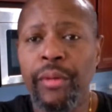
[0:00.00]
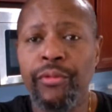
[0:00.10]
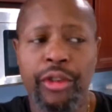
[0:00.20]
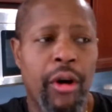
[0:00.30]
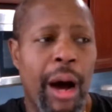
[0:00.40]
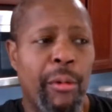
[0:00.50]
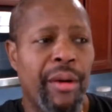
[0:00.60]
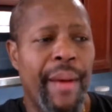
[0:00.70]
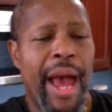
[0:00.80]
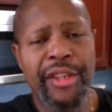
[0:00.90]
So I would
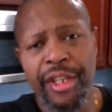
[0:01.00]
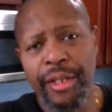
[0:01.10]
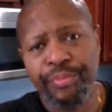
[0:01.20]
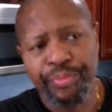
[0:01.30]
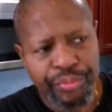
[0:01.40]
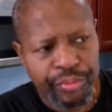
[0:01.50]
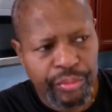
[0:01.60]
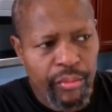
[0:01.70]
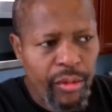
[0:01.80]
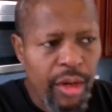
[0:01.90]
imagine
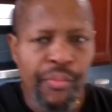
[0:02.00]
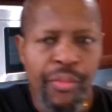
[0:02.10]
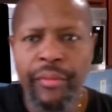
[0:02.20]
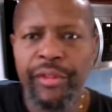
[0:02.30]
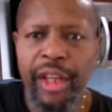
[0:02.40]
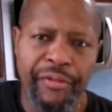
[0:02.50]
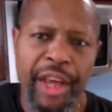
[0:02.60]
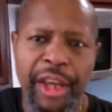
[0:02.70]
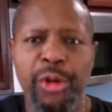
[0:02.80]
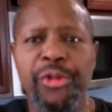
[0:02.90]
if
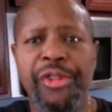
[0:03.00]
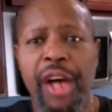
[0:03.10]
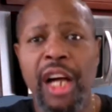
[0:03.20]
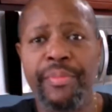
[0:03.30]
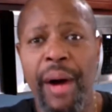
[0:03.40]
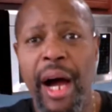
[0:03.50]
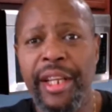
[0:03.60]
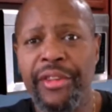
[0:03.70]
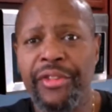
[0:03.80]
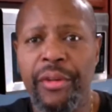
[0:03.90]
they use scotch
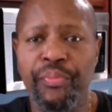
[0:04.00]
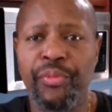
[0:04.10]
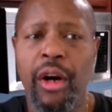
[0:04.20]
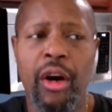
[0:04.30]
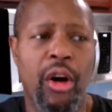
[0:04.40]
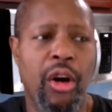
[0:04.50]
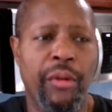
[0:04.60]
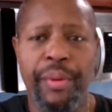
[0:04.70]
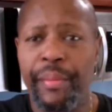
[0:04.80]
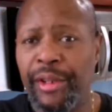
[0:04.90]
bonnets or
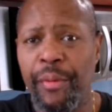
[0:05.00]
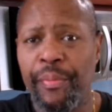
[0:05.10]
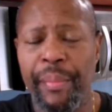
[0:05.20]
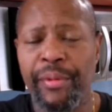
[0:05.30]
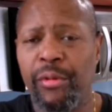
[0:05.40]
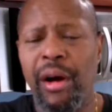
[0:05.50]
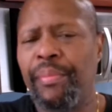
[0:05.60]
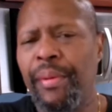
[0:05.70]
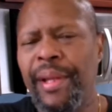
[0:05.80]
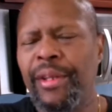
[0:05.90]
pimento peppers, well,
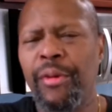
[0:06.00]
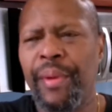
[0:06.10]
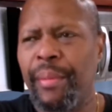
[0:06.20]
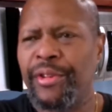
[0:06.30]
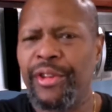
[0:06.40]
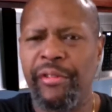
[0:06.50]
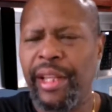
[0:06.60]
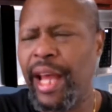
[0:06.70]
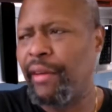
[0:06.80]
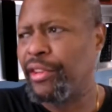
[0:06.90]
pimento peppers don't
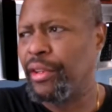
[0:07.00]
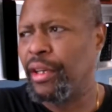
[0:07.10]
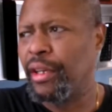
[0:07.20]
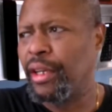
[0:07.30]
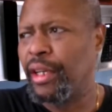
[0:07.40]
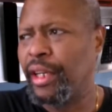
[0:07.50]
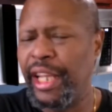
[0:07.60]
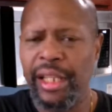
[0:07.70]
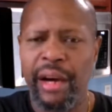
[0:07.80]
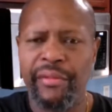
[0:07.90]
really have a, a, a
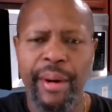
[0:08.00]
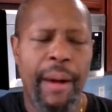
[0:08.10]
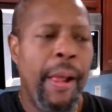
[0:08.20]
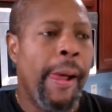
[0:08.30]
heat level, but